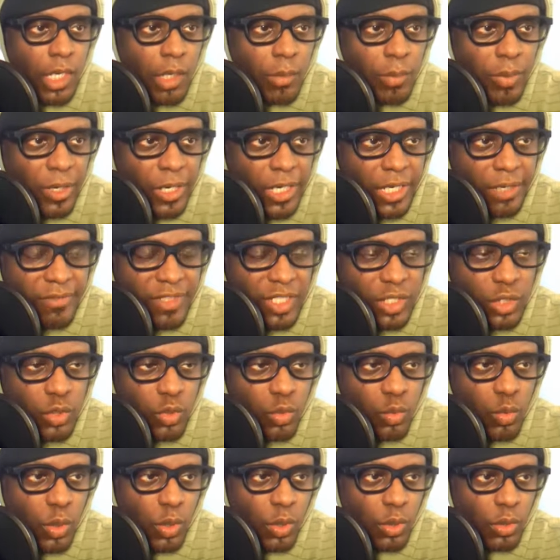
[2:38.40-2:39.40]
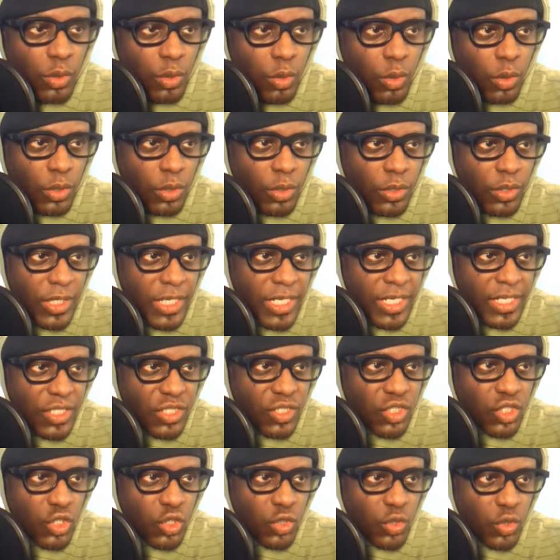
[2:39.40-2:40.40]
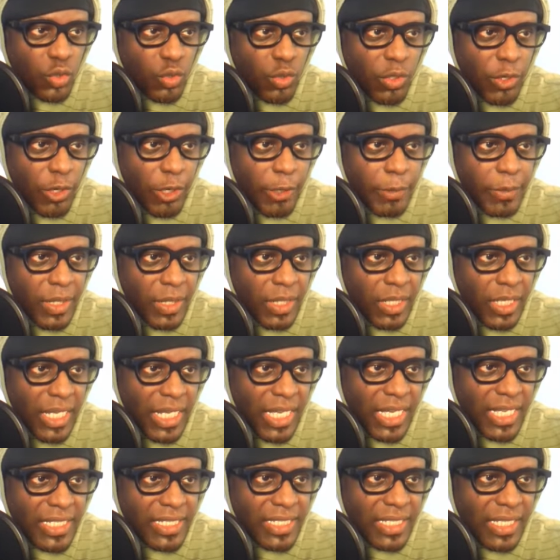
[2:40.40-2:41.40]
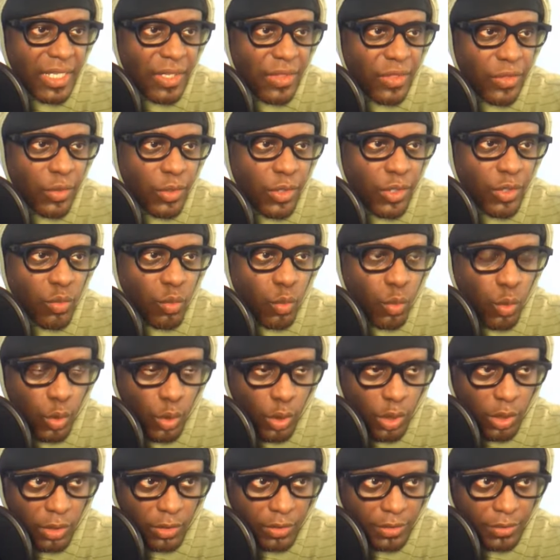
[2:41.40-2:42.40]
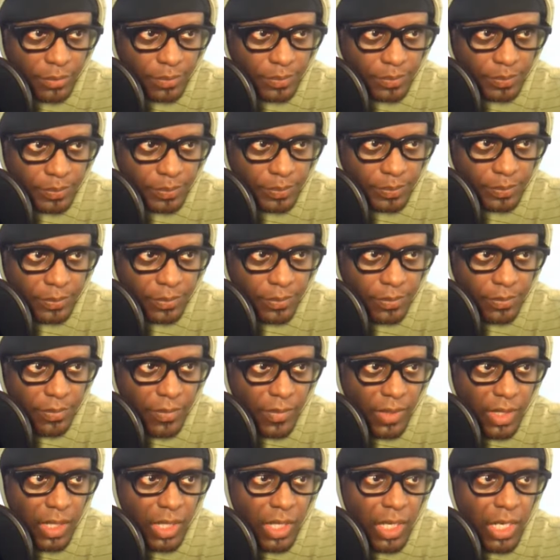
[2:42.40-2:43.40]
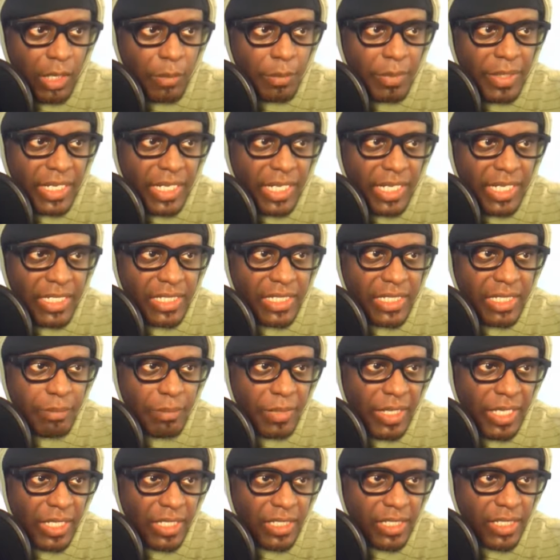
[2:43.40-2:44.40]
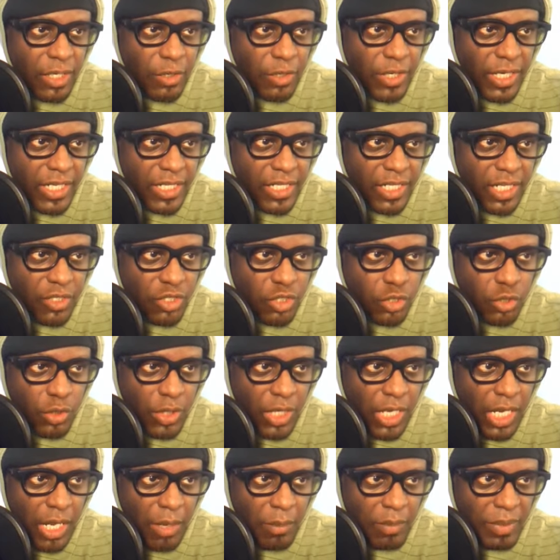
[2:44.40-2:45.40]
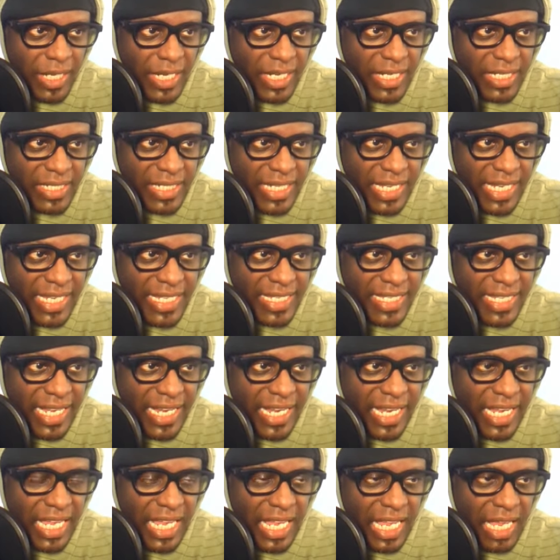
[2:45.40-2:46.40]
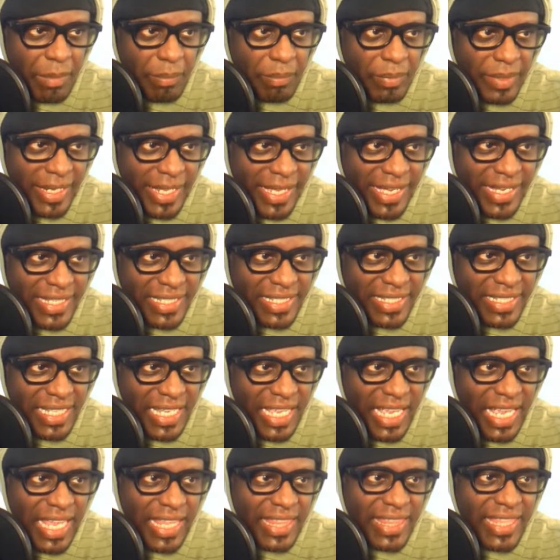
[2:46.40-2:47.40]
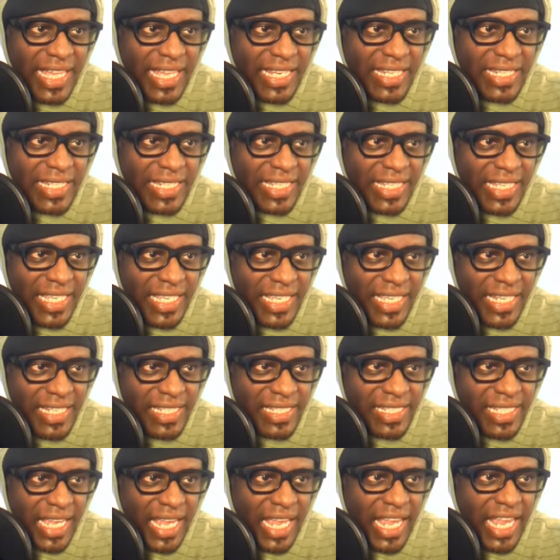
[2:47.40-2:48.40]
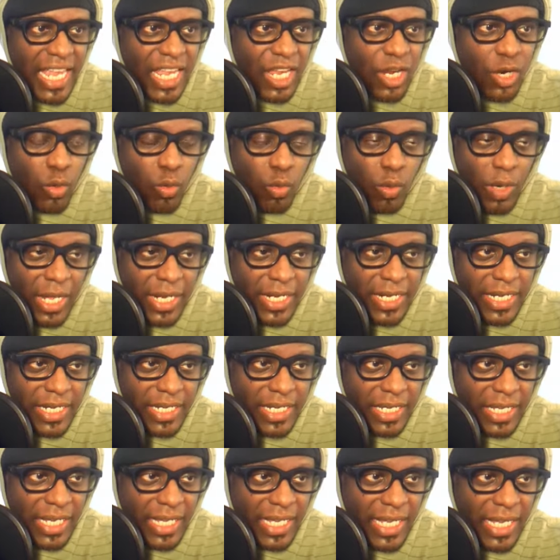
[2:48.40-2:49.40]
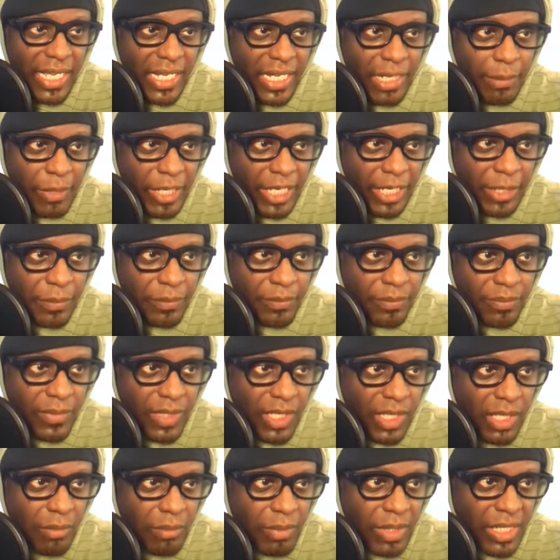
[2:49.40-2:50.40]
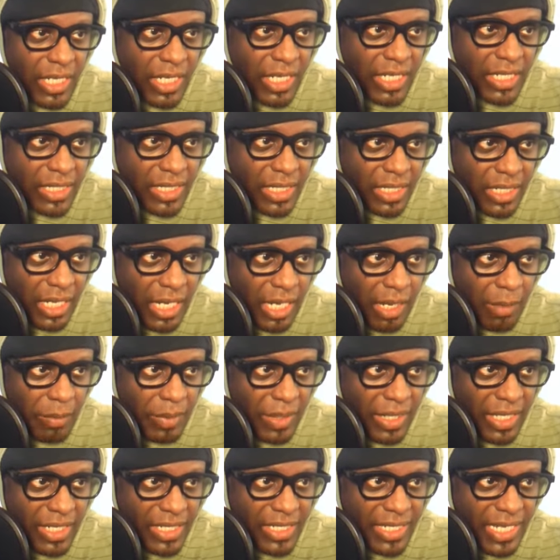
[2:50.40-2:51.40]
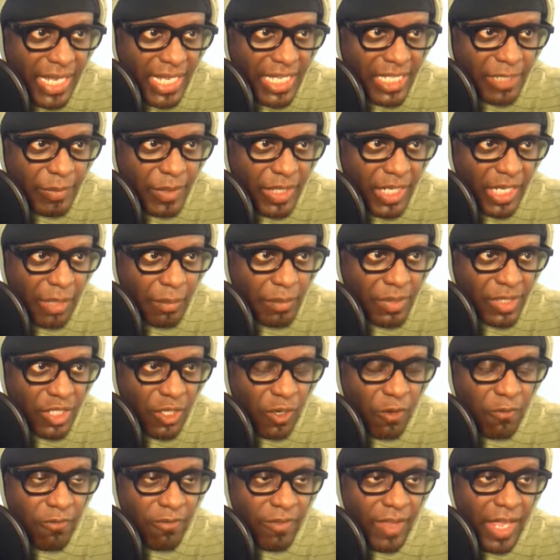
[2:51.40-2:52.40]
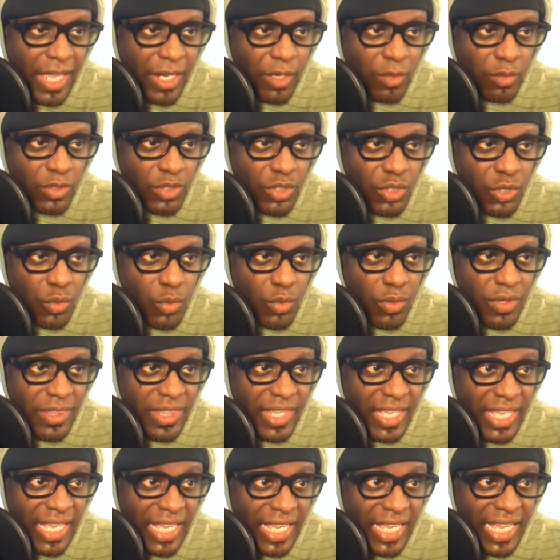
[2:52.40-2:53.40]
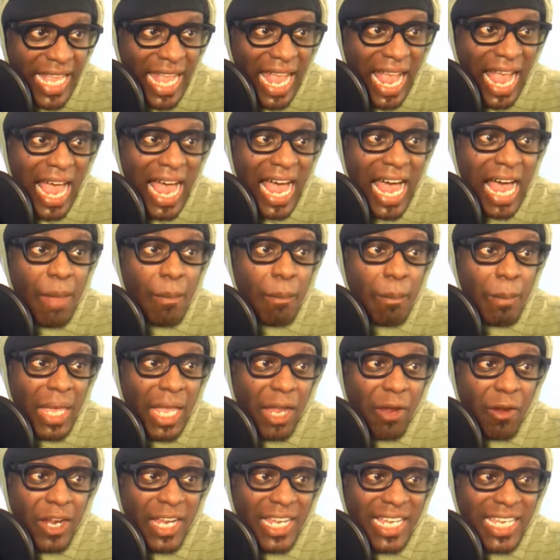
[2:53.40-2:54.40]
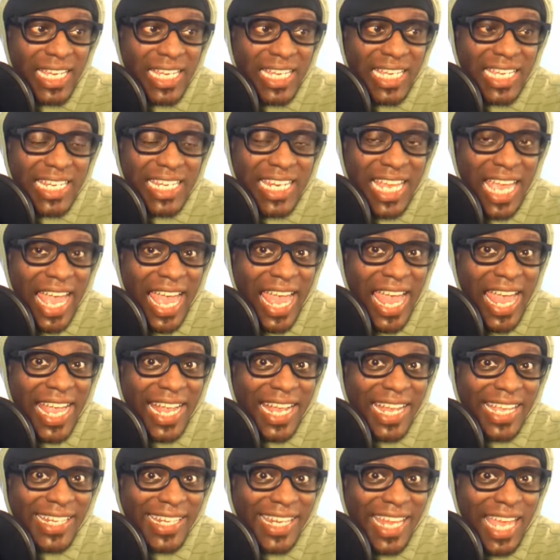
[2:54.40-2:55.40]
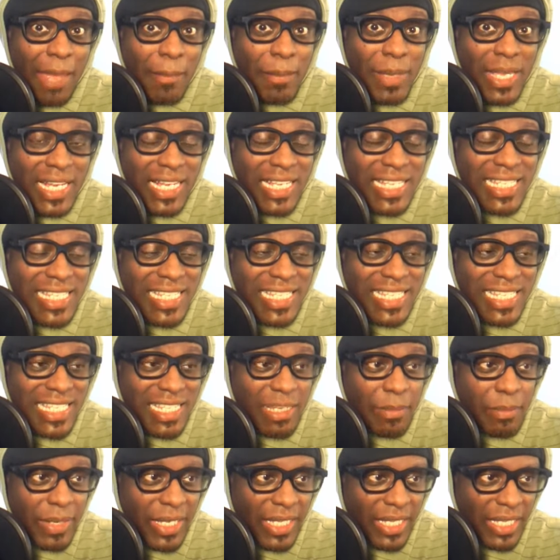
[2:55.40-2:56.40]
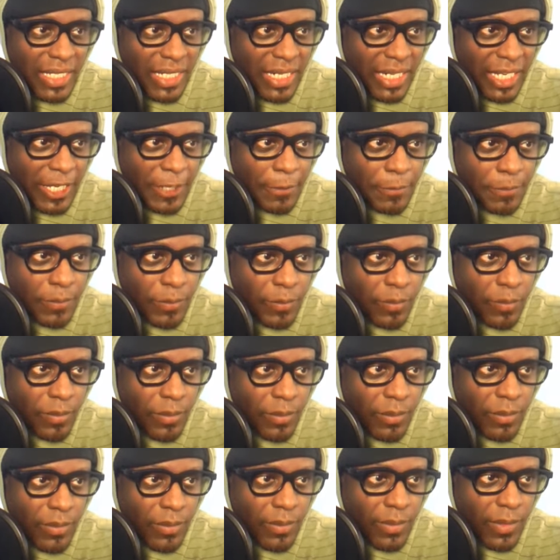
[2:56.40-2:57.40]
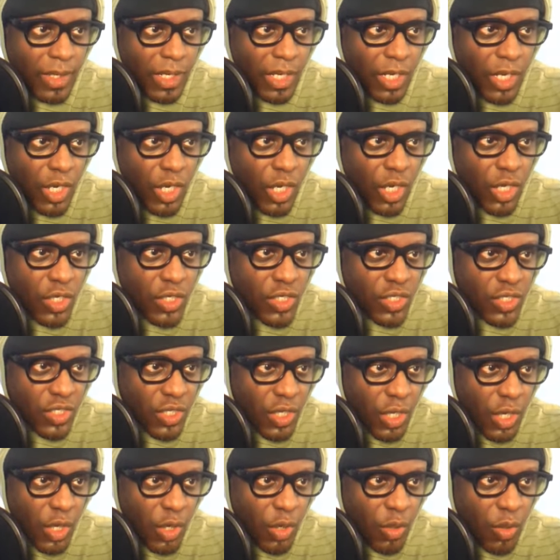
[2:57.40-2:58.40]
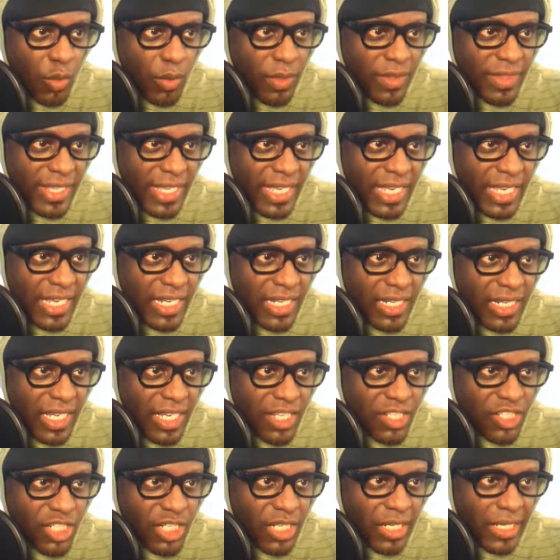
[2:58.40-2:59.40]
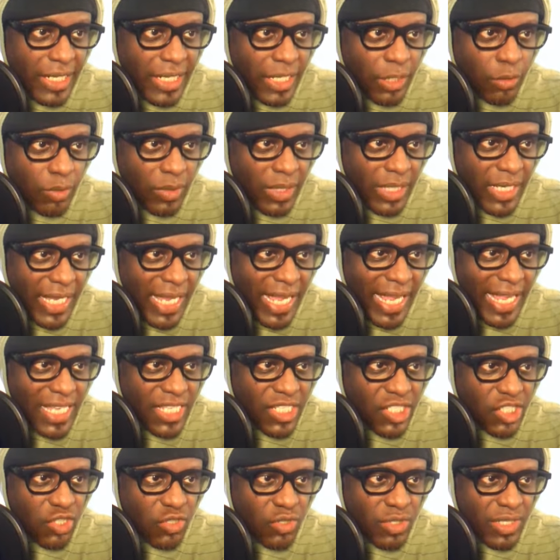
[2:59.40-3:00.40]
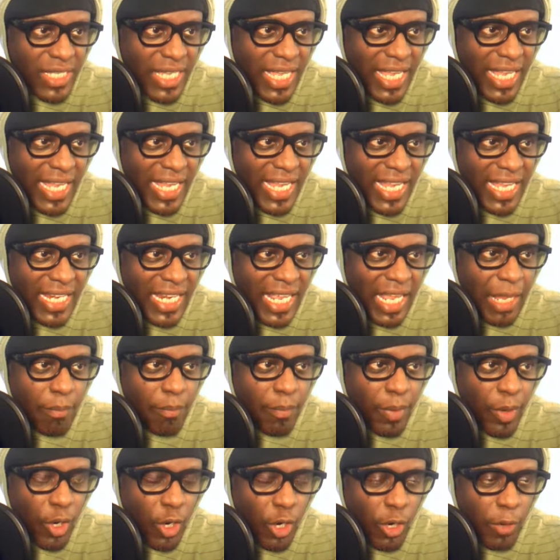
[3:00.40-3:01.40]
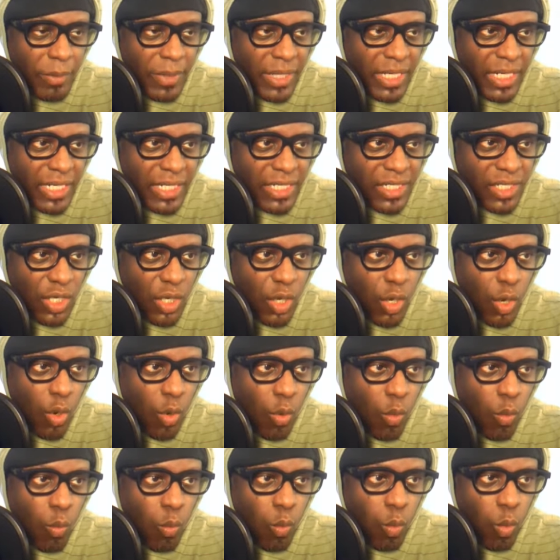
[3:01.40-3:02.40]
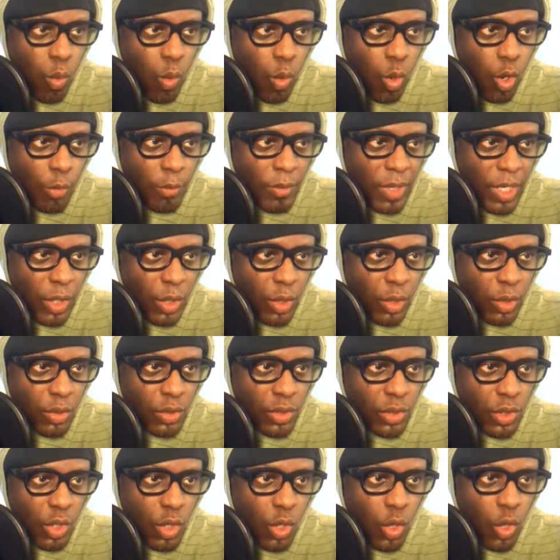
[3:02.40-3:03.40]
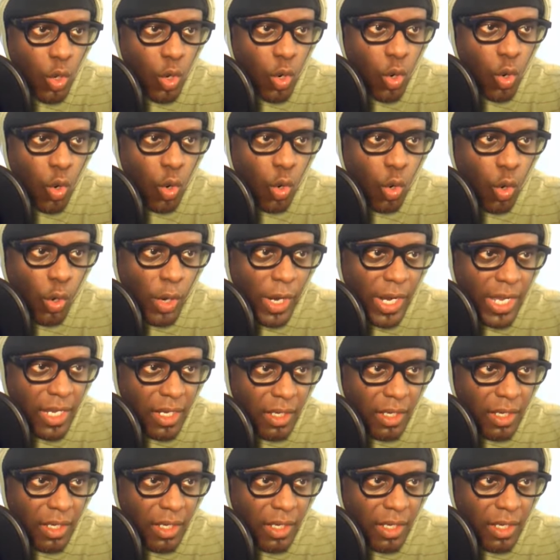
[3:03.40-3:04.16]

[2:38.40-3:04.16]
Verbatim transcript: A part of the New World Order is to criminalize the Third World. Because the military industrial complex is a complex that needs a chronic enemy, because the complex has become so vital to the American economic stability. So the nation literally has to stay in a permanent war mode or